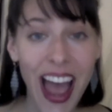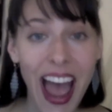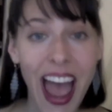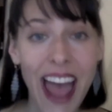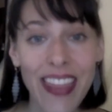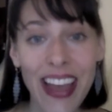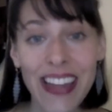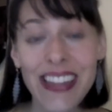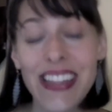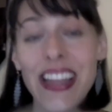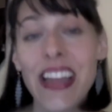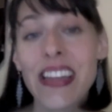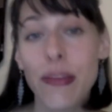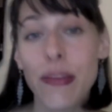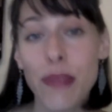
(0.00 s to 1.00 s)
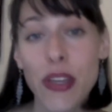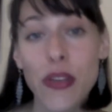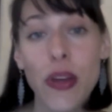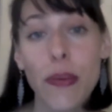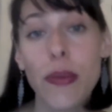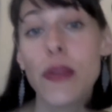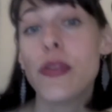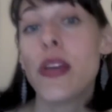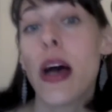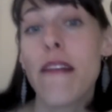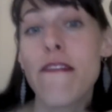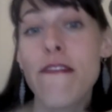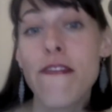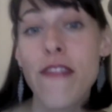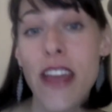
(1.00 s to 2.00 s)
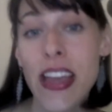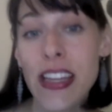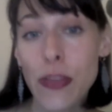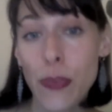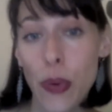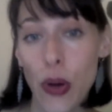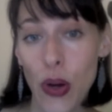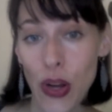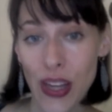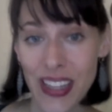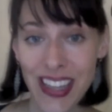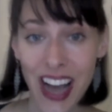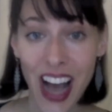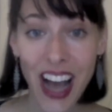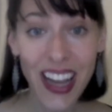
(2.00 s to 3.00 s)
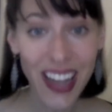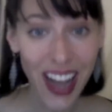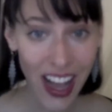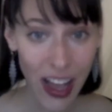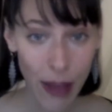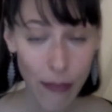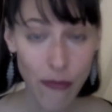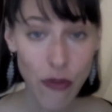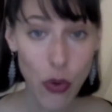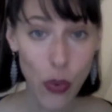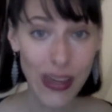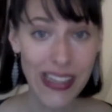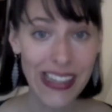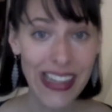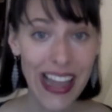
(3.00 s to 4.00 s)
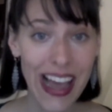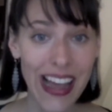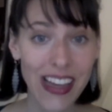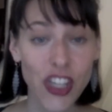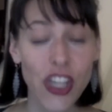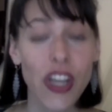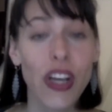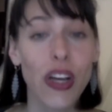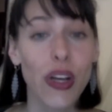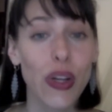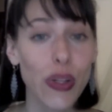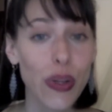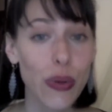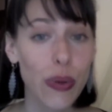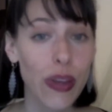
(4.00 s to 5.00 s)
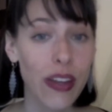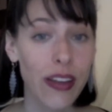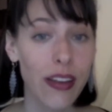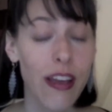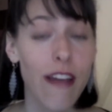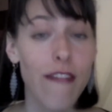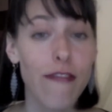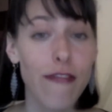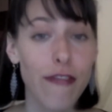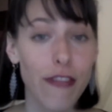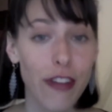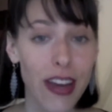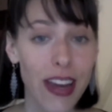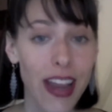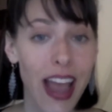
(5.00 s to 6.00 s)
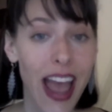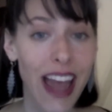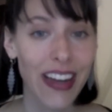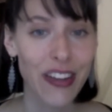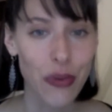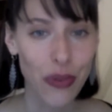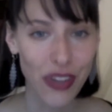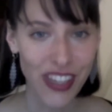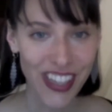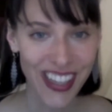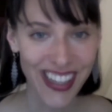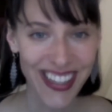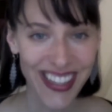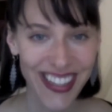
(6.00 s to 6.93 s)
and that's www.facebook.com/glutenfreeandgorgeous.